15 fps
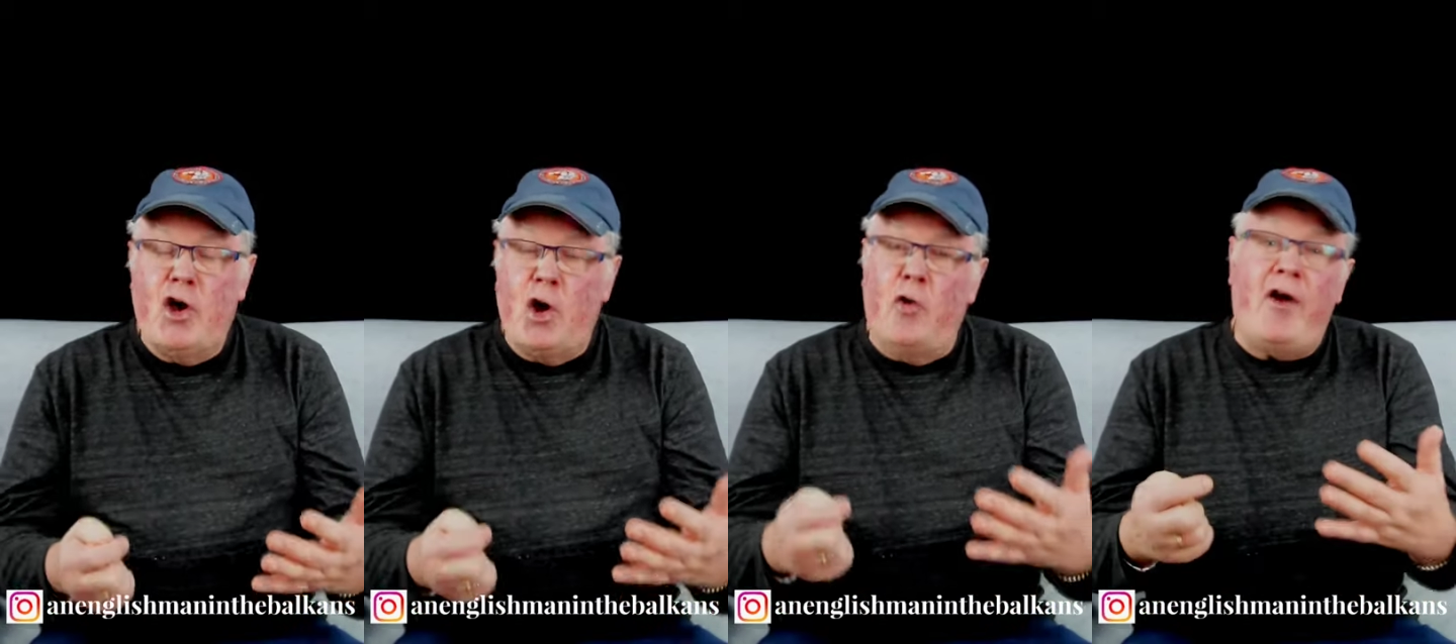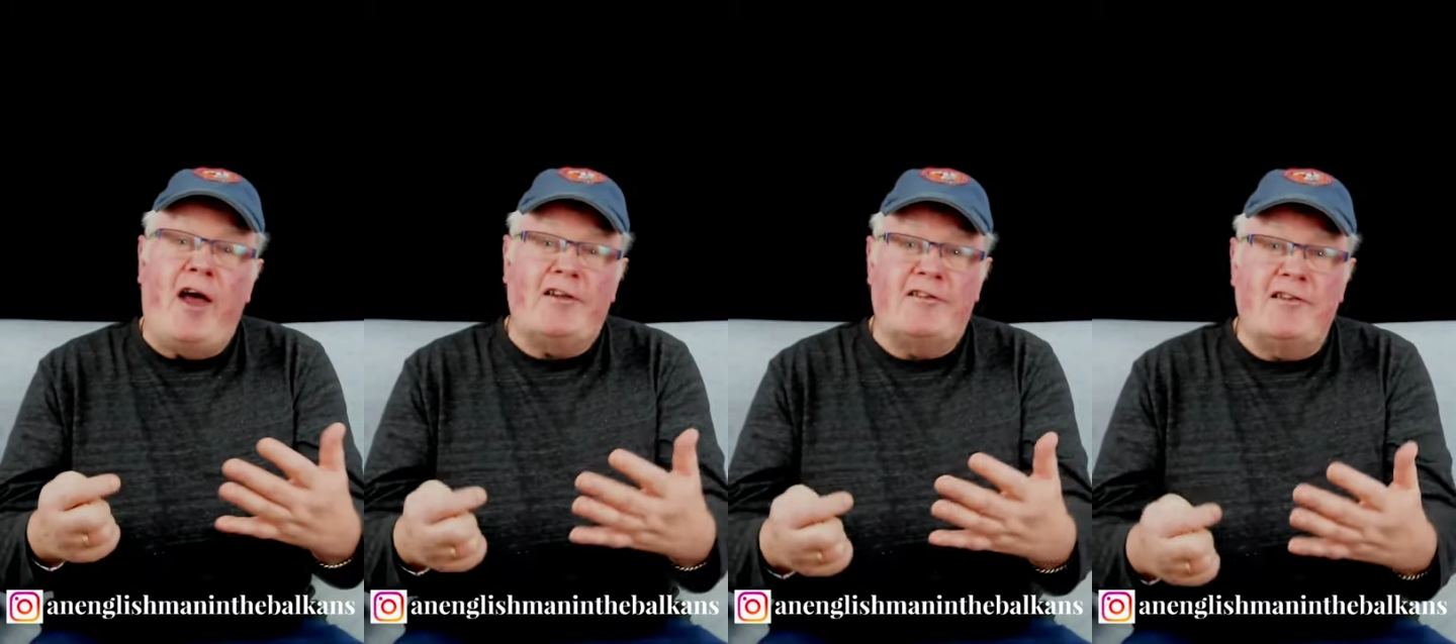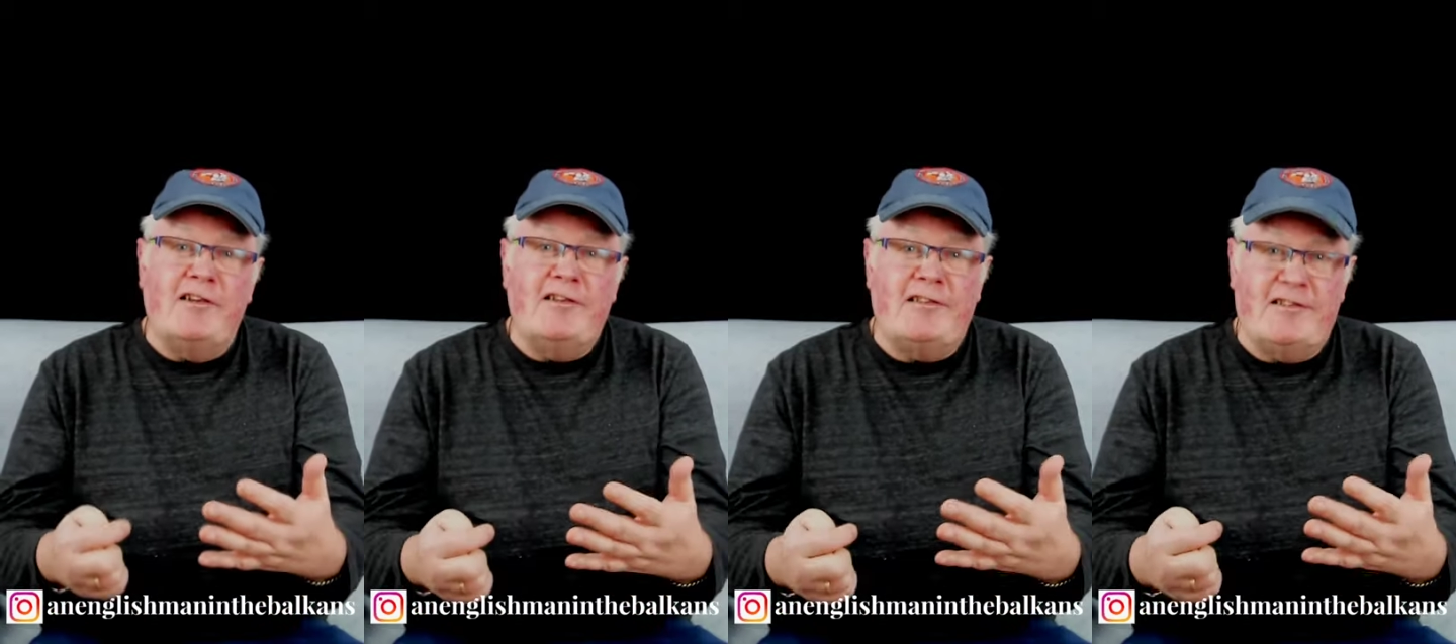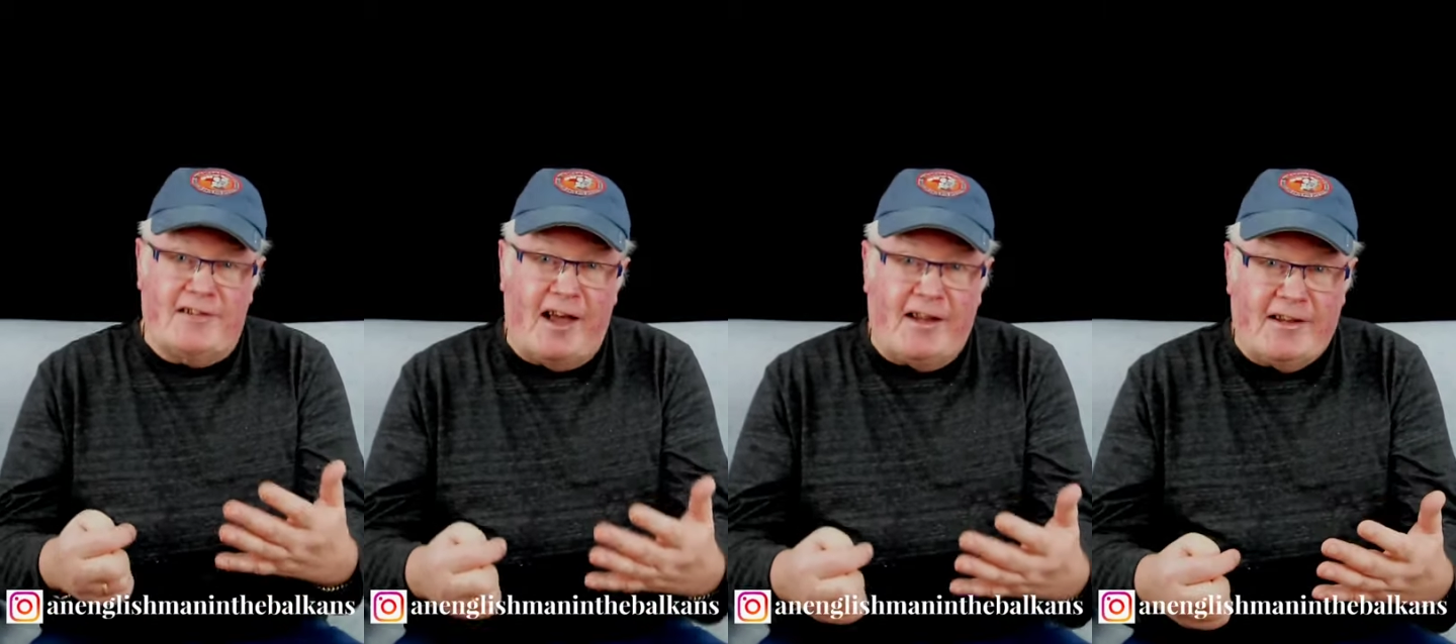who are actually
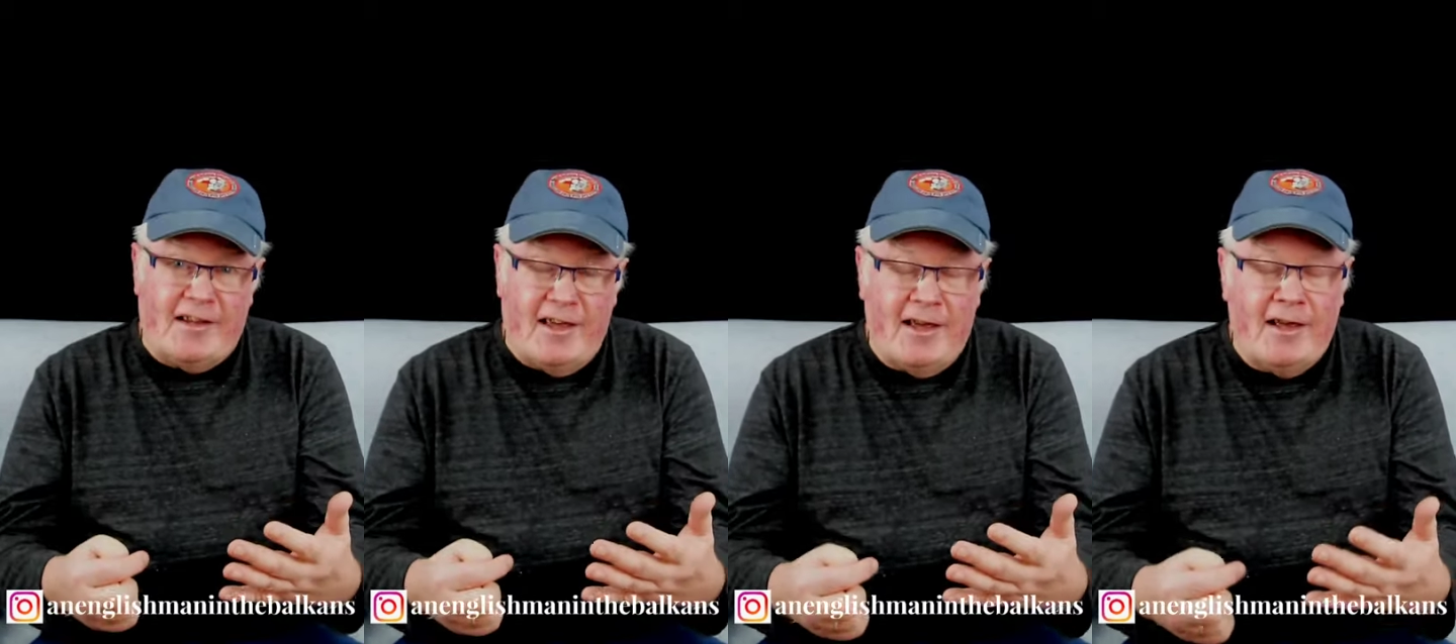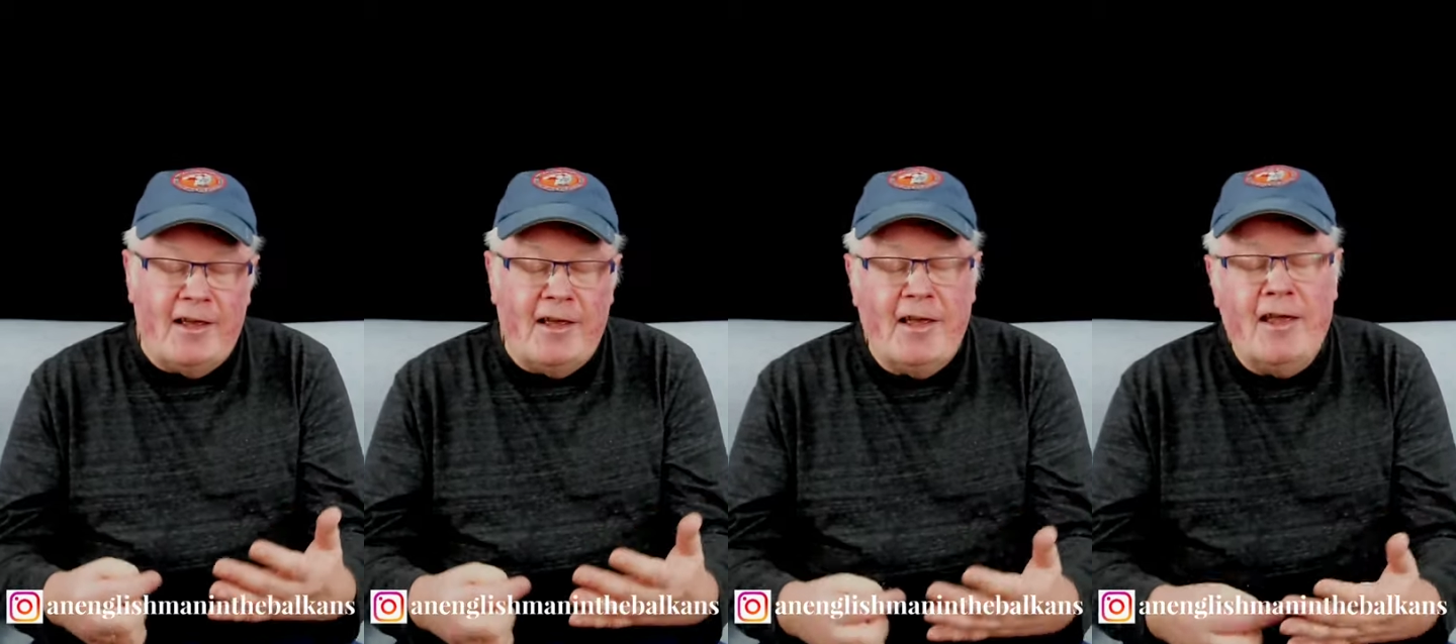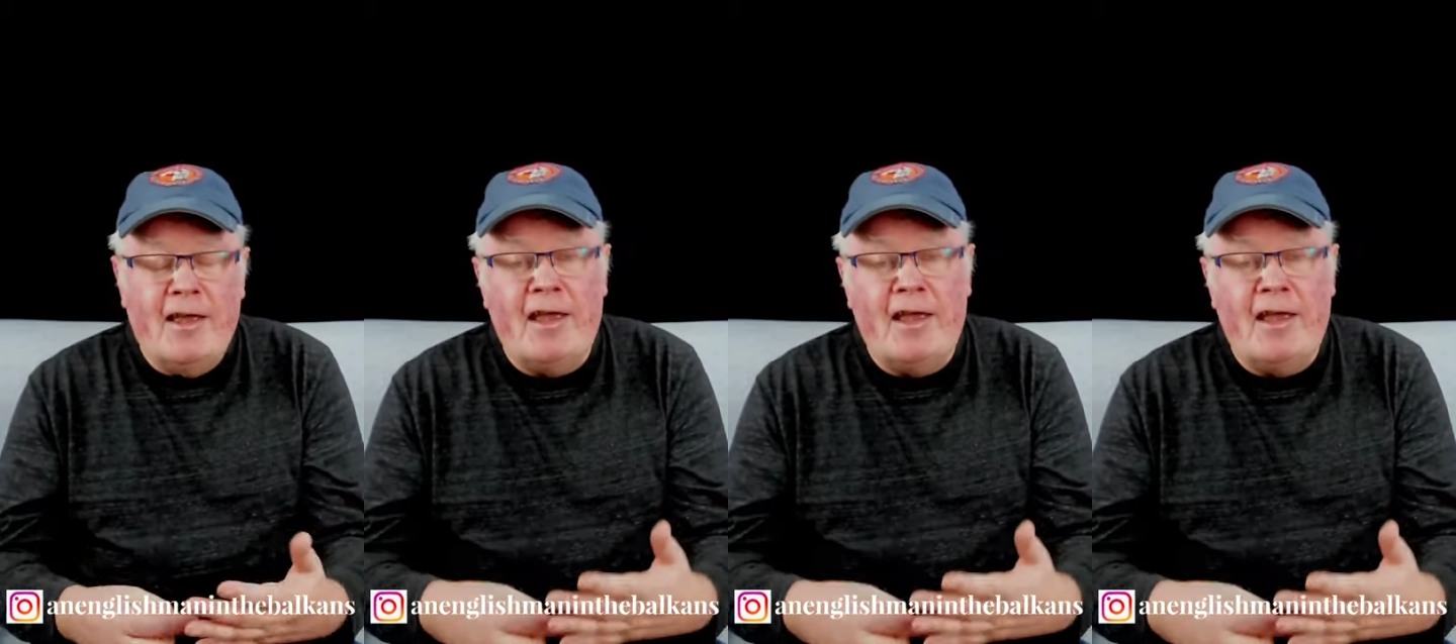studying